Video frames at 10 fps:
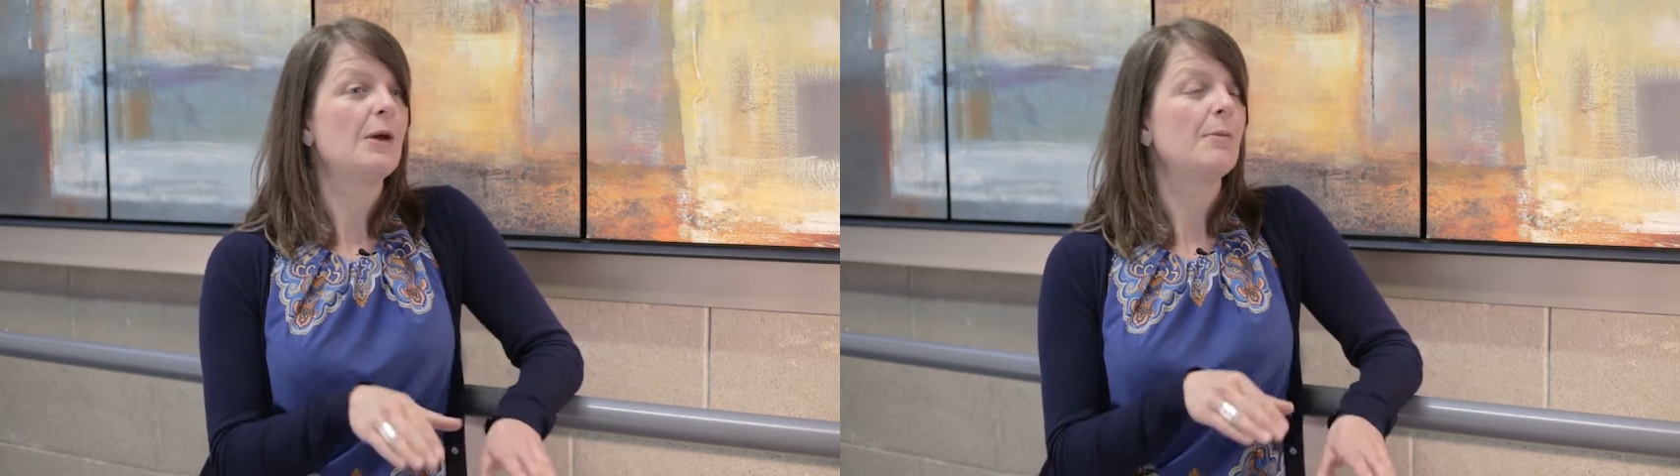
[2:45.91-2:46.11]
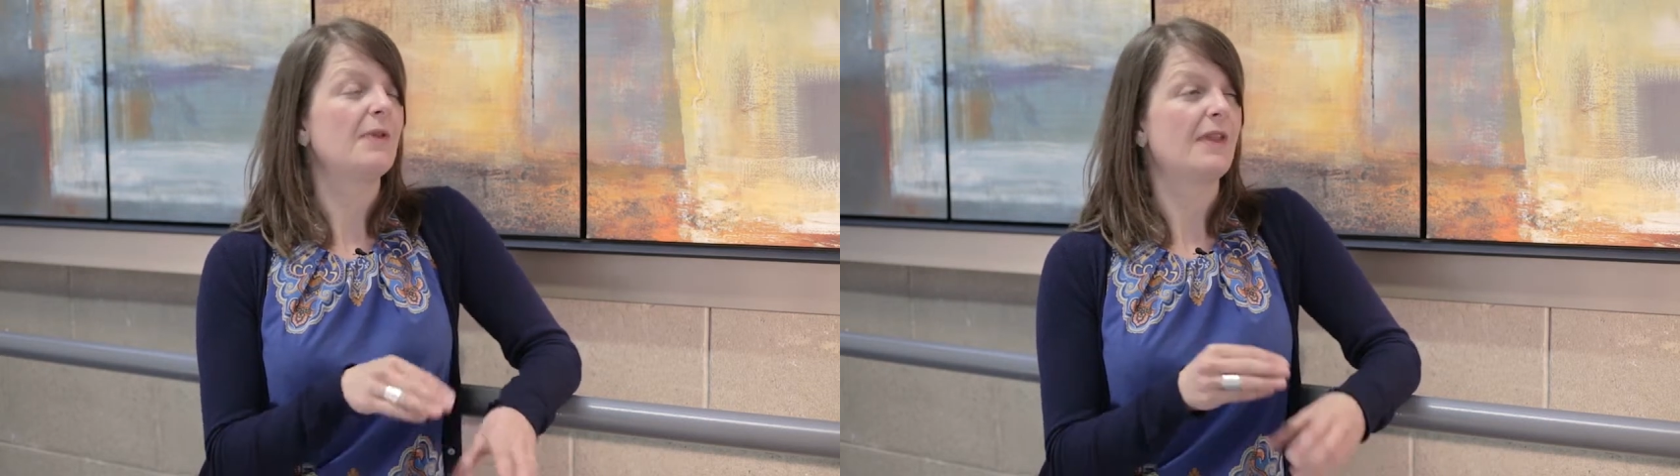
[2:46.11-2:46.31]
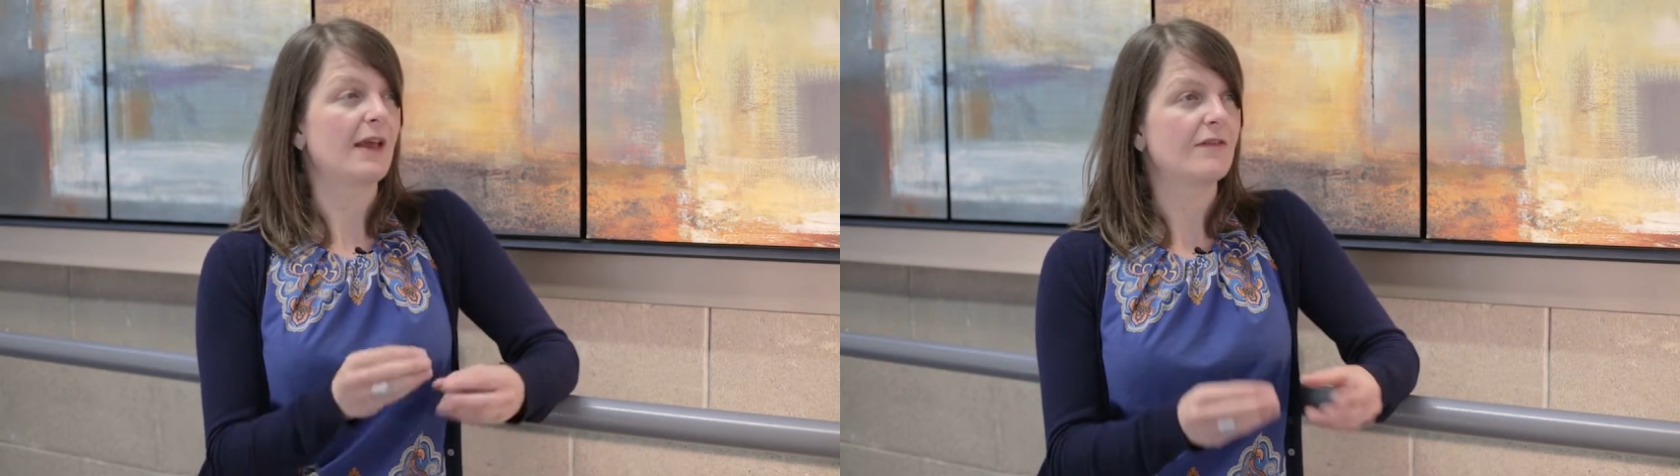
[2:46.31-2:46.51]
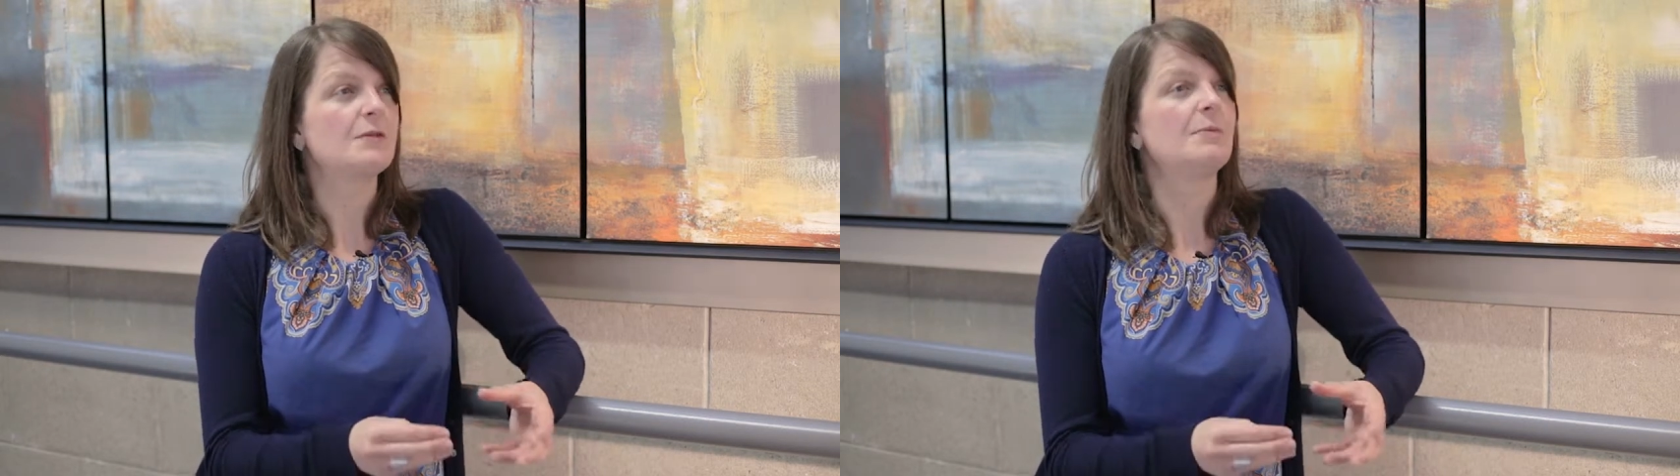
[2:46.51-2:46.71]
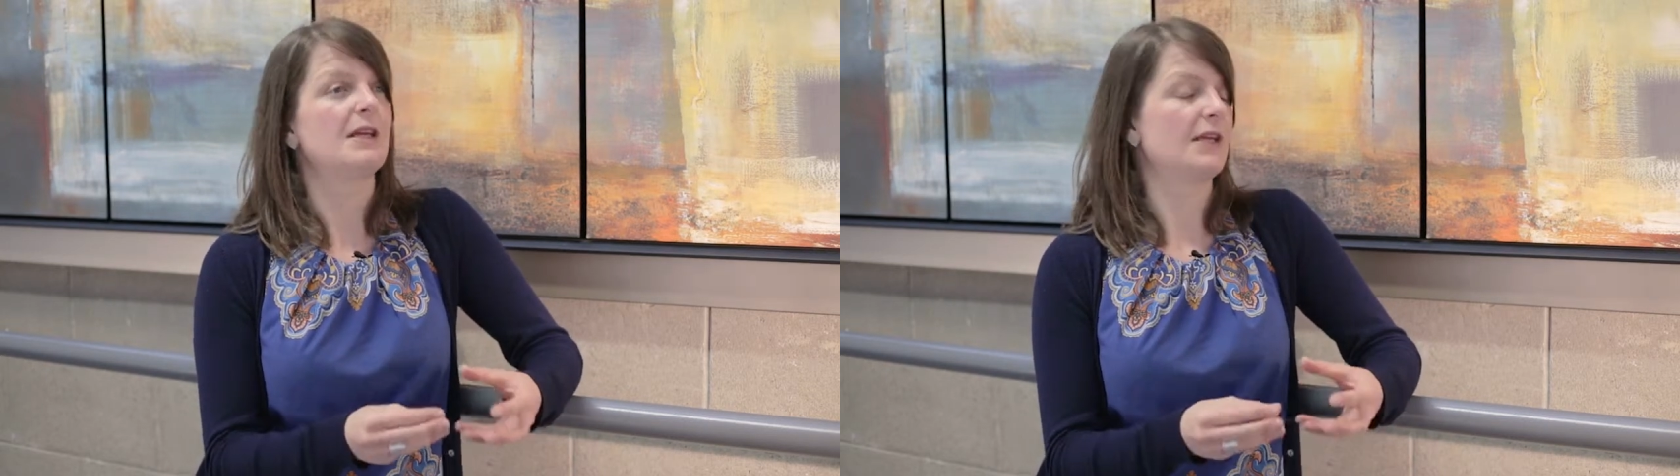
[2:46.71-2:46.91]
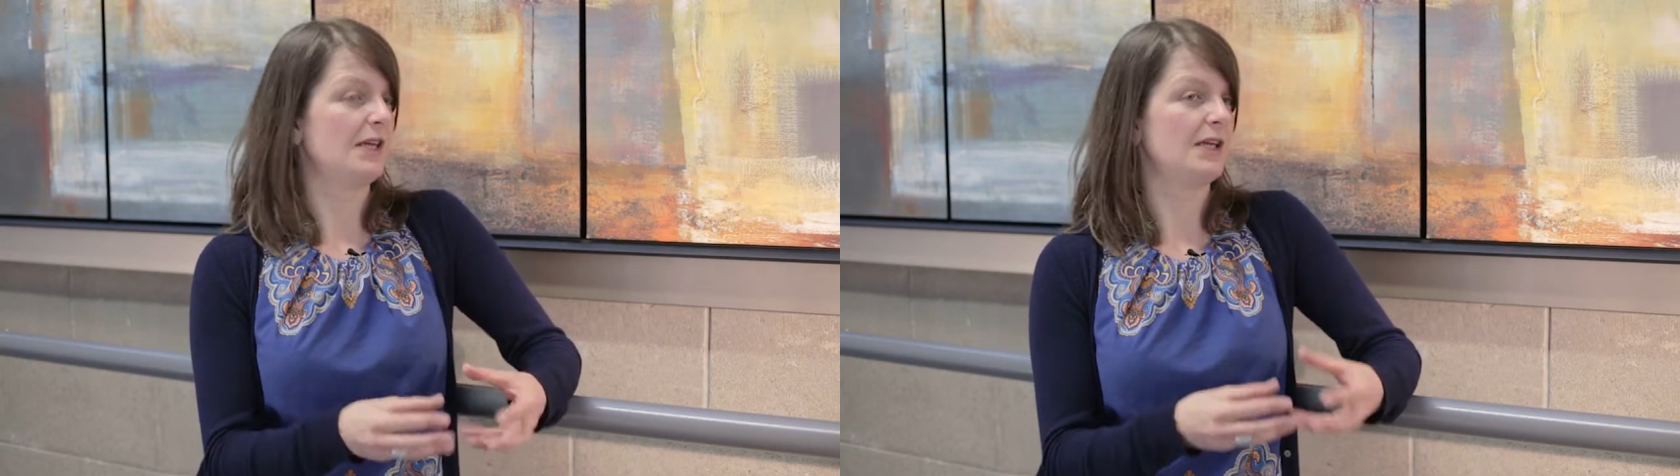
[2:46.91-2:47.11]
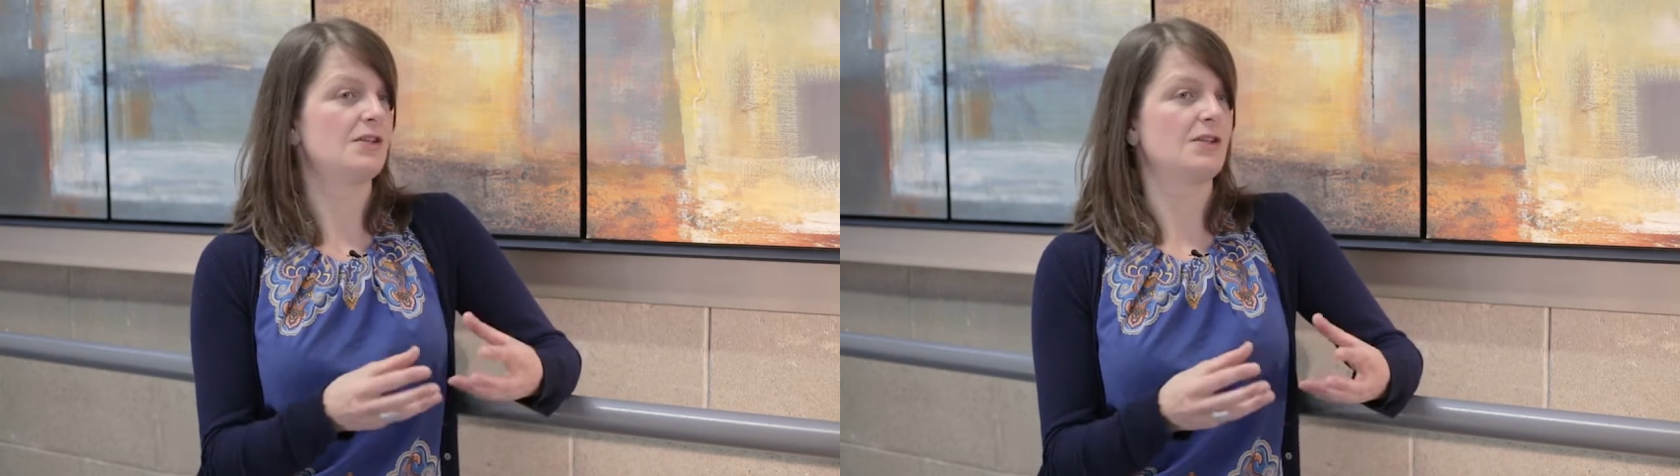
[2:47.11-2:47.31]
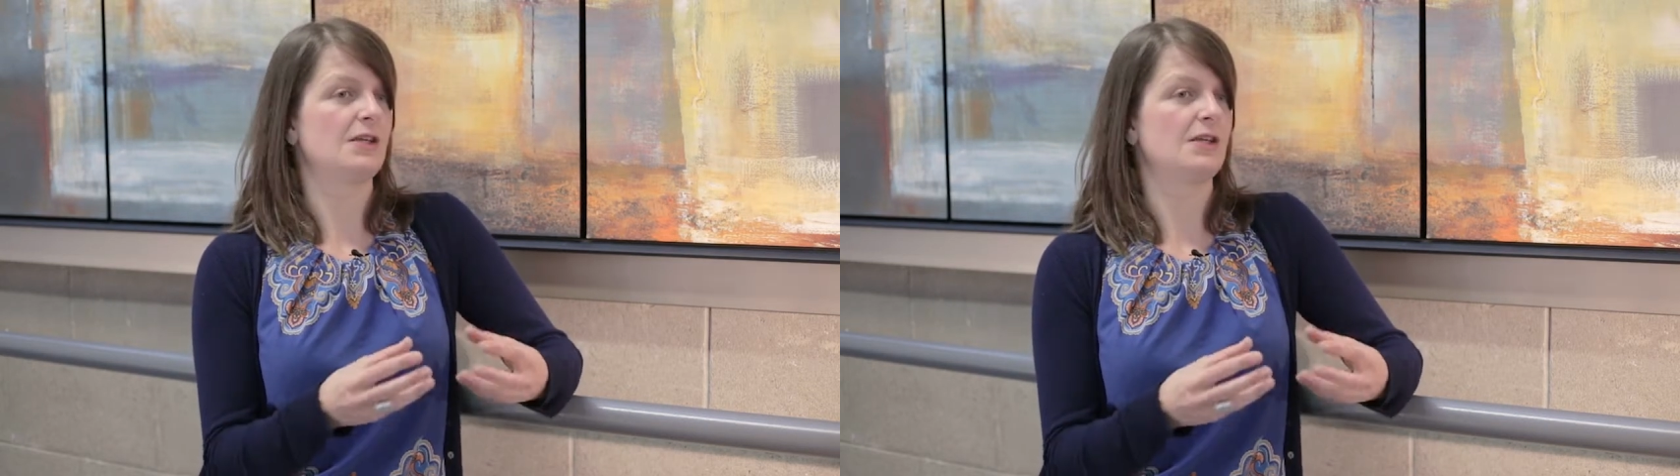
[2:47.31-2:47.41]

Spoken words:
but they have to be engaged